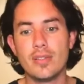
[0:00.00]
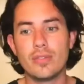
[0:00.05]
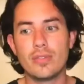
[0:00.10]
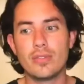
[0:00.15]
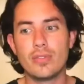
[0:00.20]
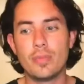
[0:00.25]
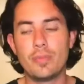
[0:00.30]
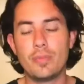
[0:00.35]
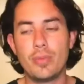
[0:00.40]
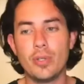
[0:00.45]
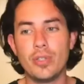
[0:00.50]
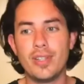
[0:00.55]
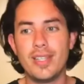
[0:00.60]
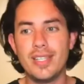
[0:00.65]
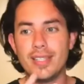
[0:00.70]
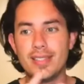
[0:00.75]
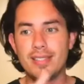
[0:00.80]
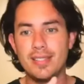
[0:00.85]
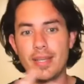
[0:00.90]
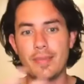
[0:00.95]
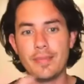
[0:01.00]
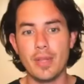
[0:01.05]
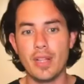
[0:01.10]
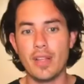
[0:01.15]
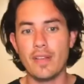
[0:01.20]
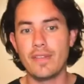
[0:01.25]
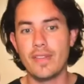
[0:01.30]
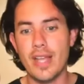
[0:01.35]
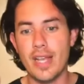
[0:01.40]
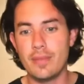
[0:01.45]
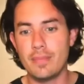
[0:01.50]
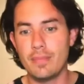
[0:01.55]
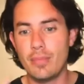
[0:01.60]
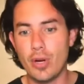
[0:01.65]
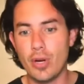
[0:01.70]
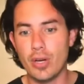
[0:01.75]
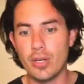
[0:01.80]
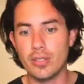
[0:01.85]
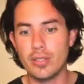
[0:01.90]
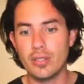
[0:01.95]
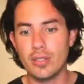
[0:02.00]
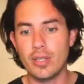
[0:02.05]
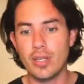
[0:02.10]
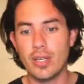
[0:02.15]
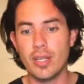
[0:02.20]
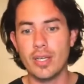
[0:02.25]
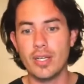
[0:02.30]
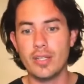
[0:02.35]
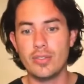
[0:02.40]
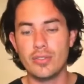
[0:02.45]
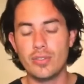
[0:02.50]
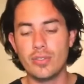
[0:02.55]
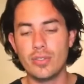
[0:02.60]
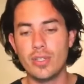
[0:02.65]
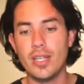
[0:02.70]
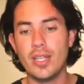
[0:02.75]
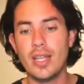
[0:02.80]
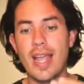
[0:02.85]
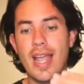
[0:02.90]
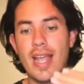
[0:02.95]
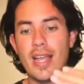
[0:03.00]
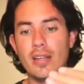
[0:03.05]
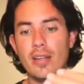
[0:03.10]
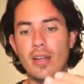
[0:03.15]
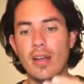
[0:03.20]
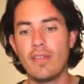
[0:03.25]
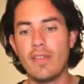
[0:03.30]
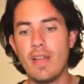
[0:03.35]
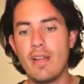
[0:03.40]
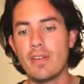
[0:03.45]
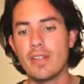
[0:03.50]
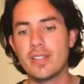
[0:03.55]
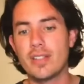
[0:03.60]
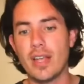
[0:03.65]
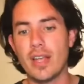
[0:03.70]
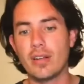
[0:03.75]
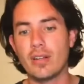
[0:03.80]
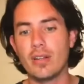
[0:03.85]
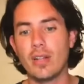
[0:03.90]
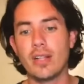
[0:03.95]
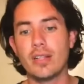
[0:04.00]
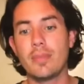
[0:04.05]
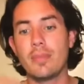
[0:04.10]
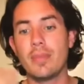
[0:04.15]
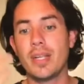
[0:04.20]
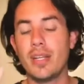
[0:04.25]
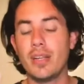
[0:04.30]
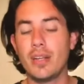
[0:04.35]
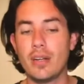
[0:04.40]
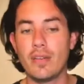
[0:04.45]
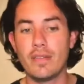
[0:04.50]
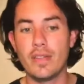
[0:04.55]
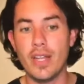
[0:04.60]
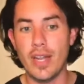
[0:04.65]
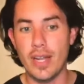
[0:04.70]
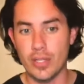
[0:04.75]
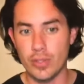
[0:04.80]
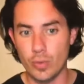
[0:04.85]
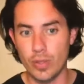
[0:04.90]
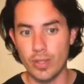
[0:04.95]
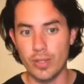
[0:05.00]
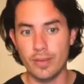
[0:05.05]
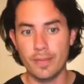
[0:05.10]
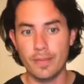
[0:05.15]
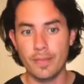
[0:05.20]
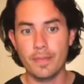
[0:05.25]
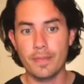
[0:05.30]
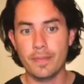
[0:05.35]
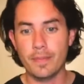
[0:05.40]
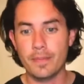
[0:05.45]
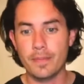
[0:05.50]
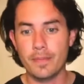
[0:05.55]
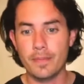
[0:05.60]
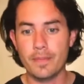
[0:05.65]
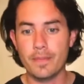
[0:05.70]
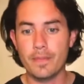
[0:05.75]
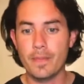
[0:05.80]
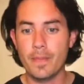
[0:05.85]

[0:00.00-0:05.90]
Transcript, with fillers: to put this symbol of that bird into the end of every cycle and the beginning of the next one. Hmm.